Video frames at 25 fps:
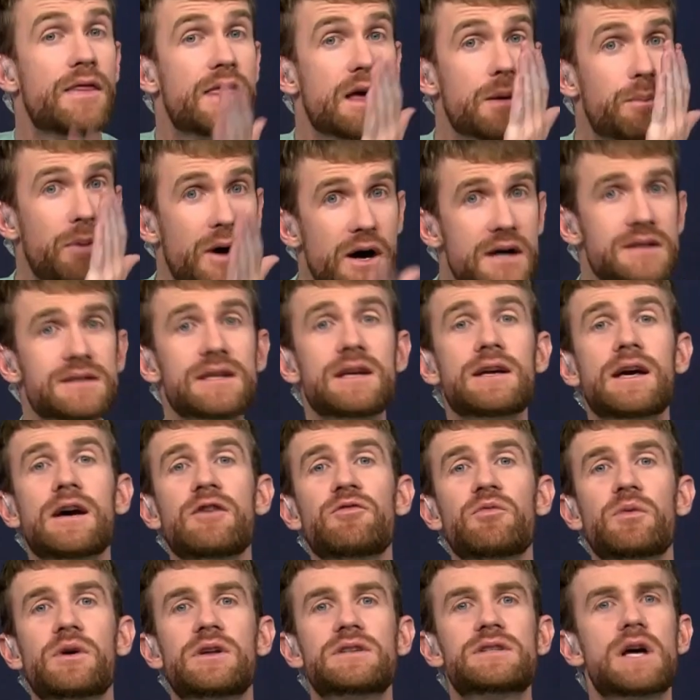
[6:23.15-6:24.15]
The apartheid
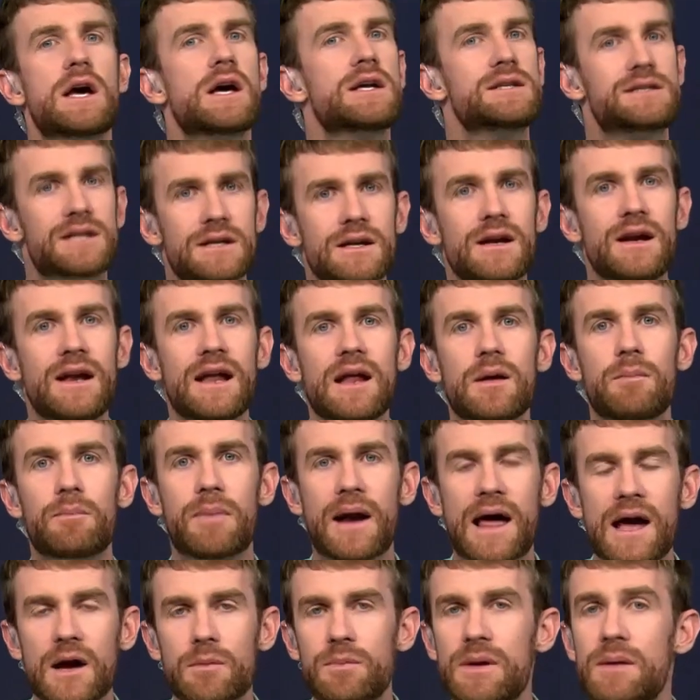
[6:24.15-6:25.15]
government didn't
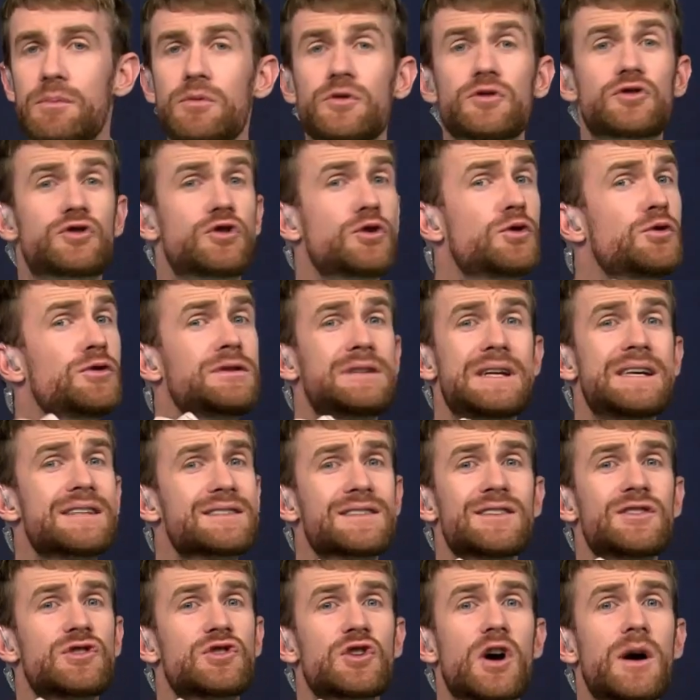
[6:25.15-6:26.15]
let black people do
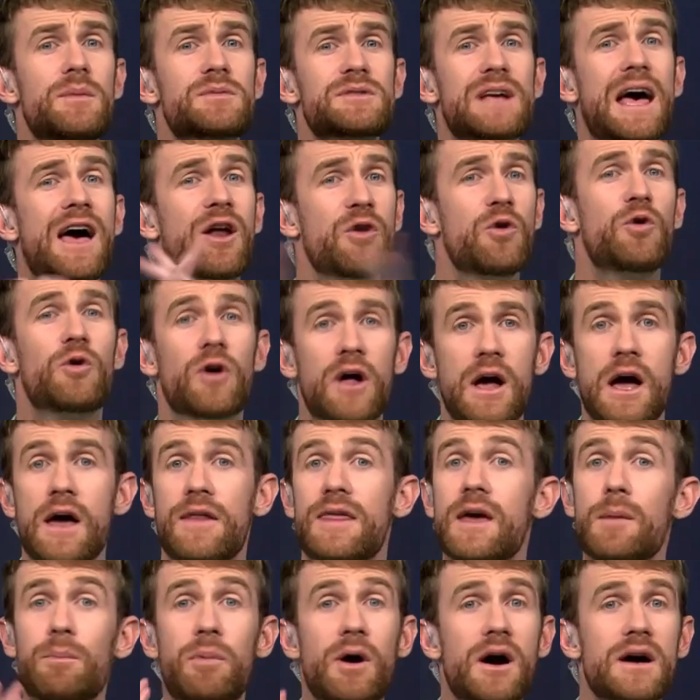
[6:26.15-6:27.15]
decent jobs at all.
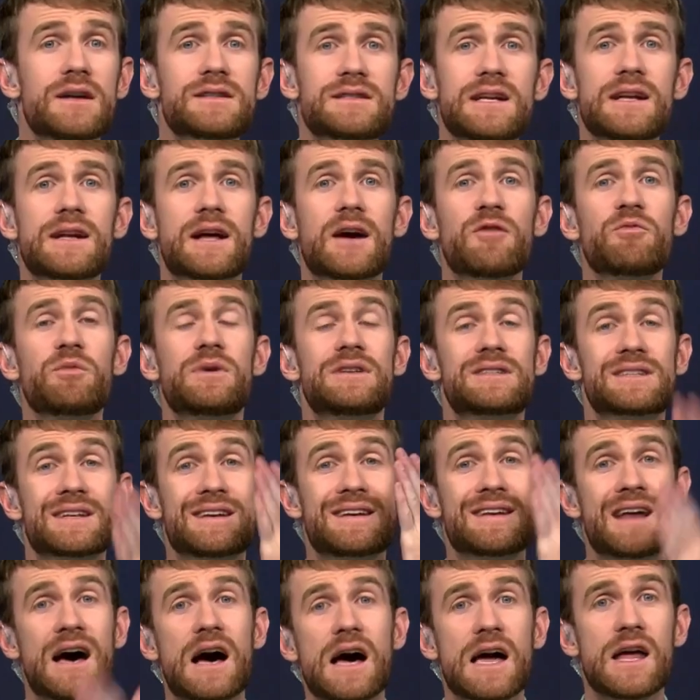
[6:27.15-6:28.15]
The apartheid government
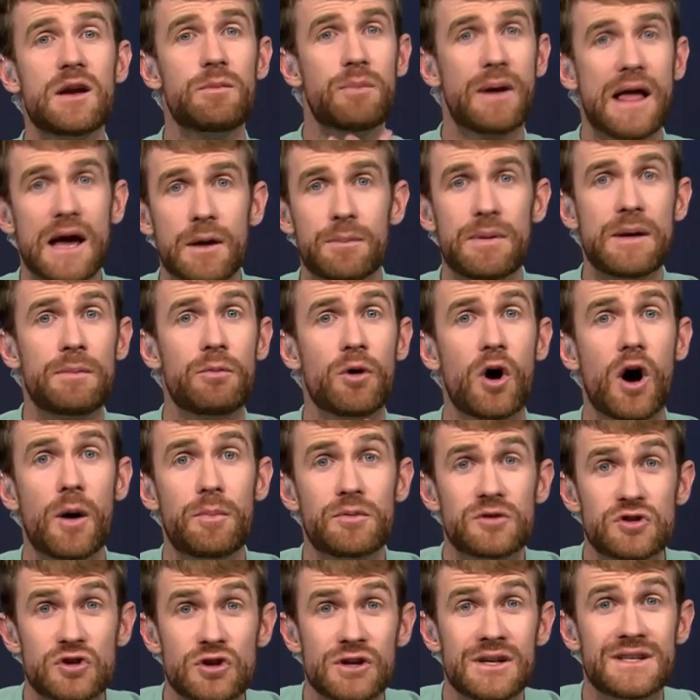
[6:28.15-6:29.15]
denied black people
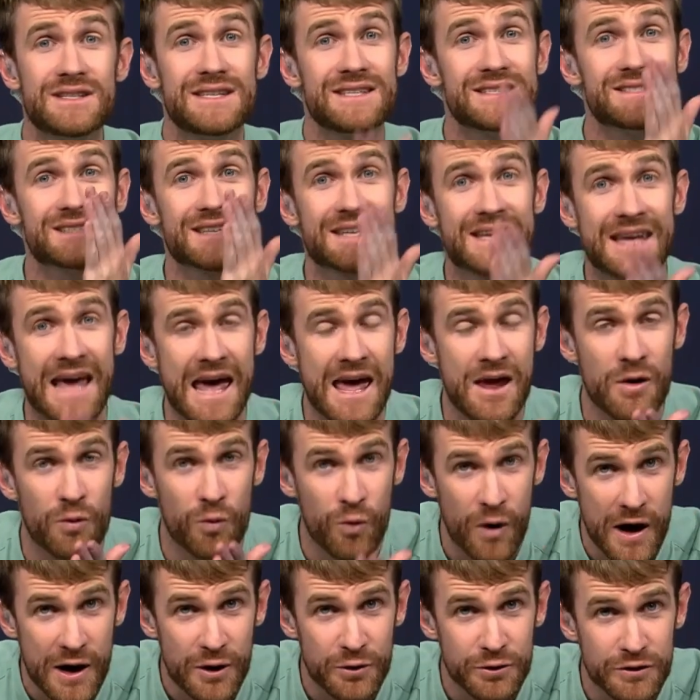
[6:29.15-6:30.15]
opportunities to
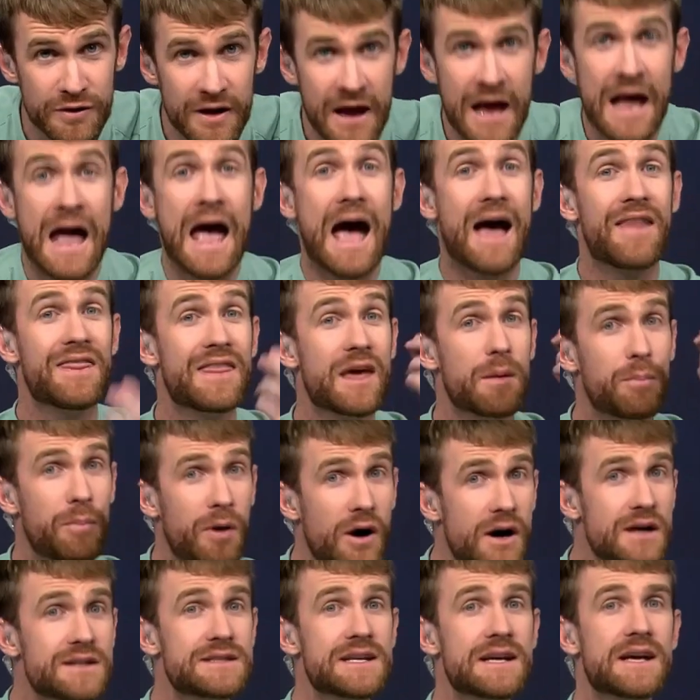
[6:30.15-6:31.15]
gain wealth, and the
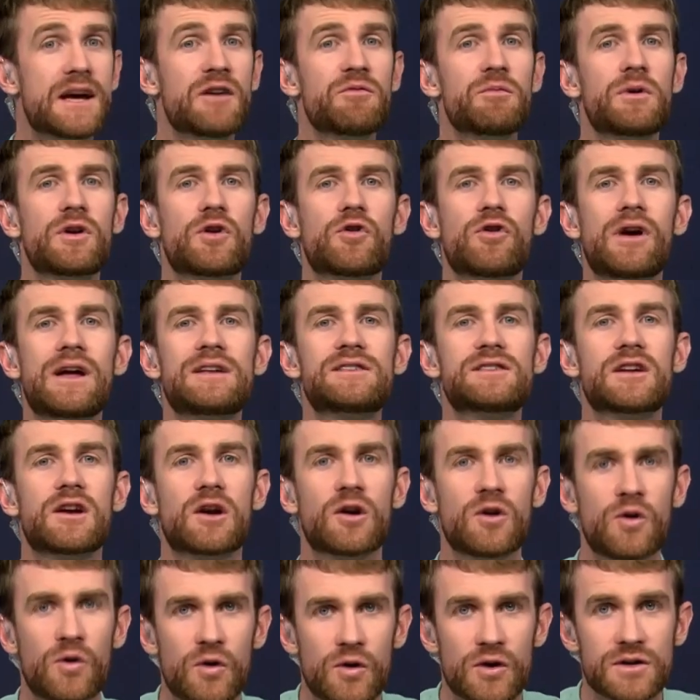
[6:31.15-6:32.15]
apartheid government
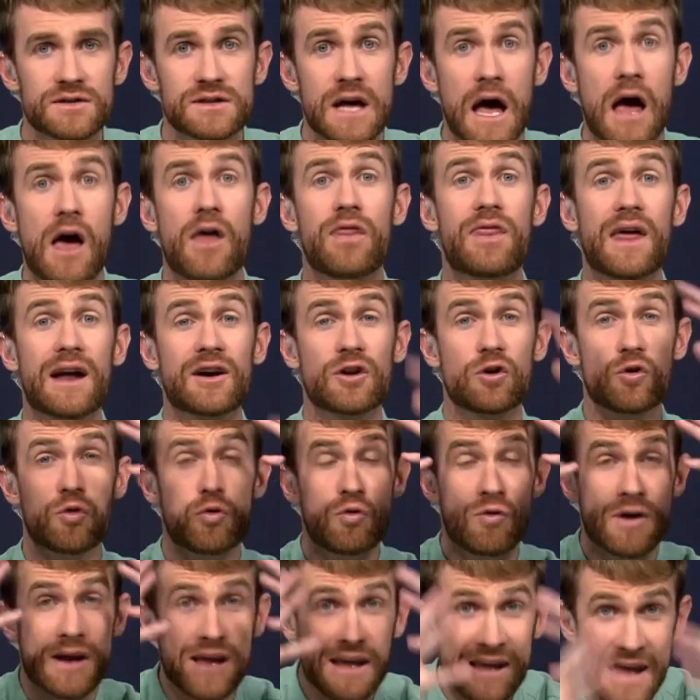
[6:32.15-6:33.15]
created laws that
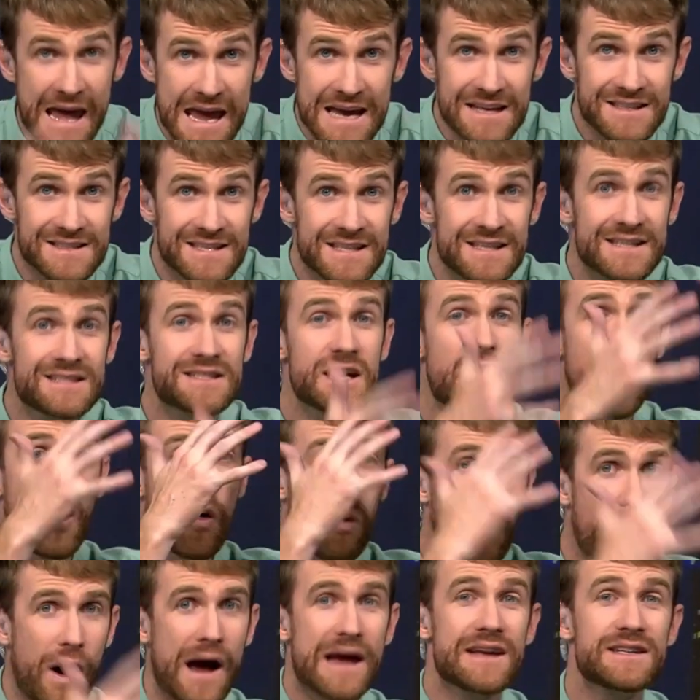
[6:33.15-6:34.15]
created
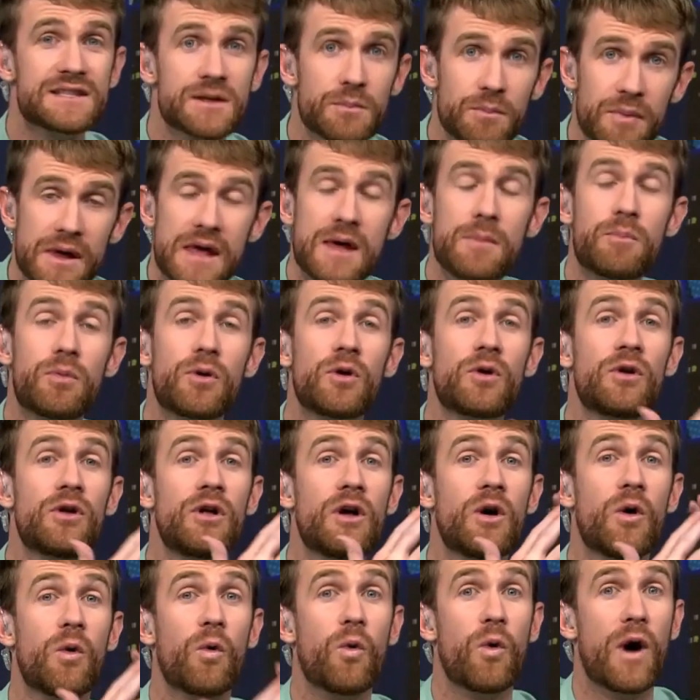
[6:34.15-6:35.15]
white
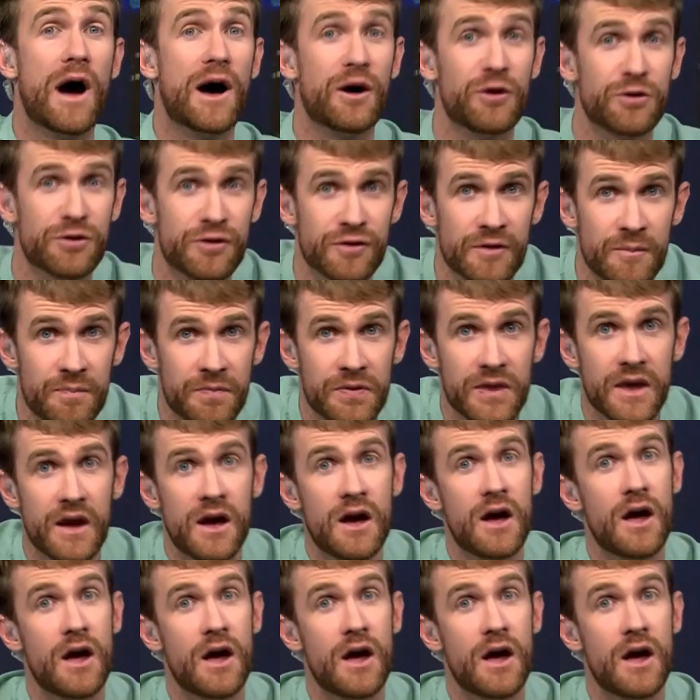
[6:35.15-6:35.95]
people wealth.